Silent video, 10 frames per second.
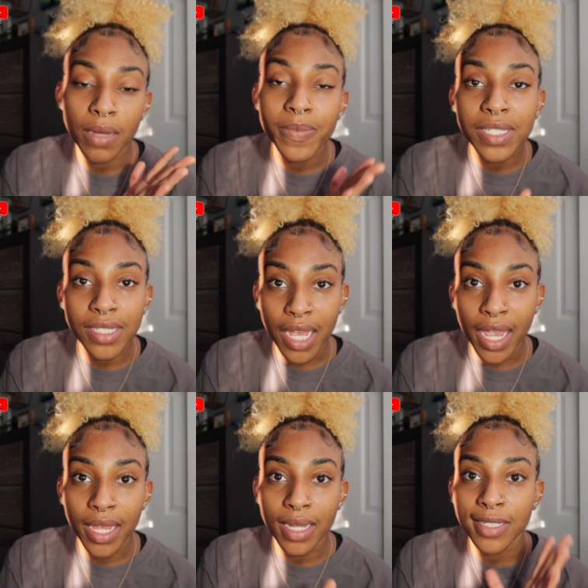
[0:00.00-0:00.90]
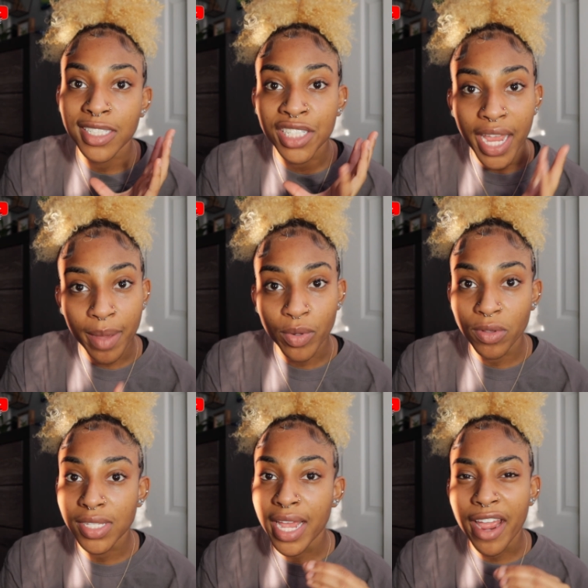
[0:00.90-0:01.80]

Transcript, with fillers: upset, and in shambles